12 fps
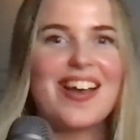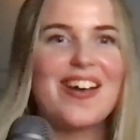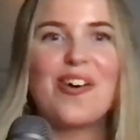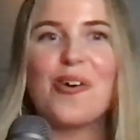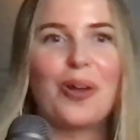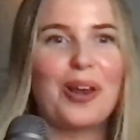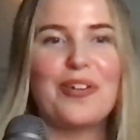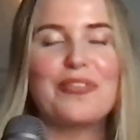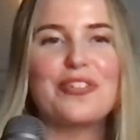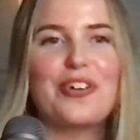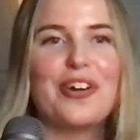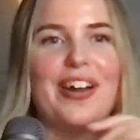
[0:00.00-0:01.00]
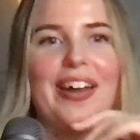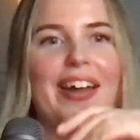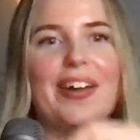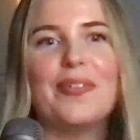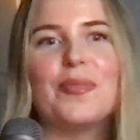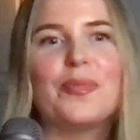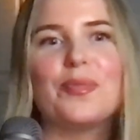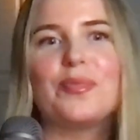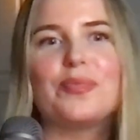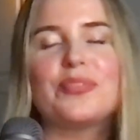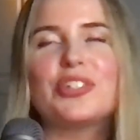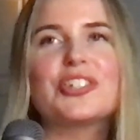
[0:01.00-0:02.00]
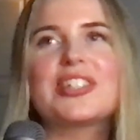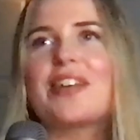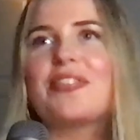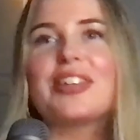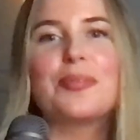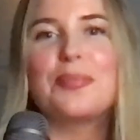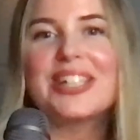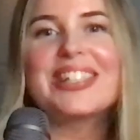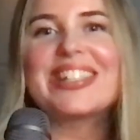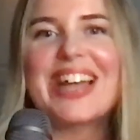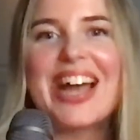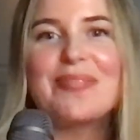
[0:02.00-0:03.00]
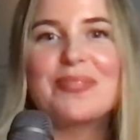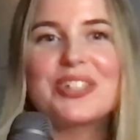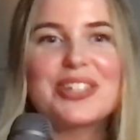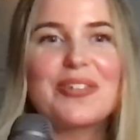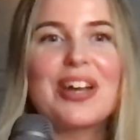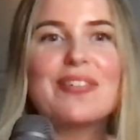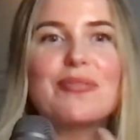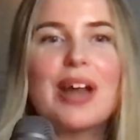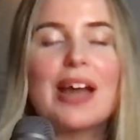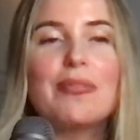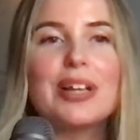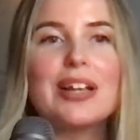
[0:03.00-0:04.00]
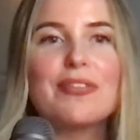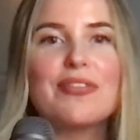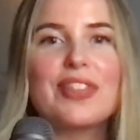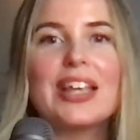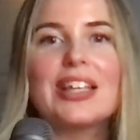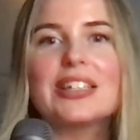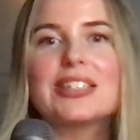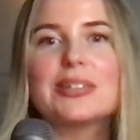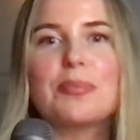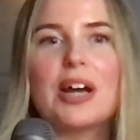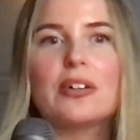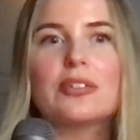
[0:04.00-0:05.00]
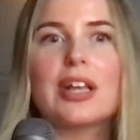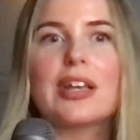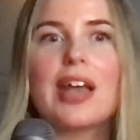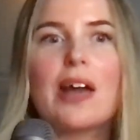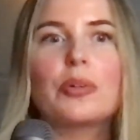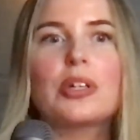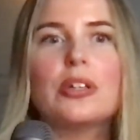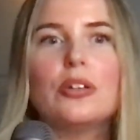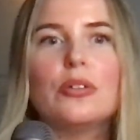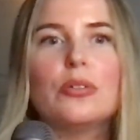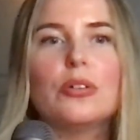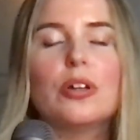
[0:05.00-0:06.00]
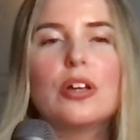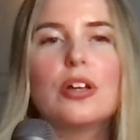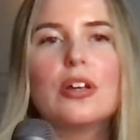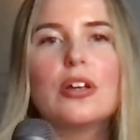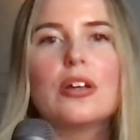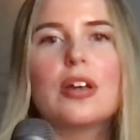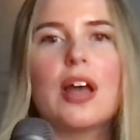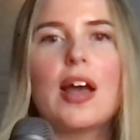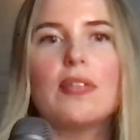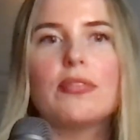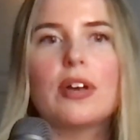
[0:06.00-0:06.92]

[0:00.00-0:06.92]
all over, just having the best time. So I really think it's about like how can you have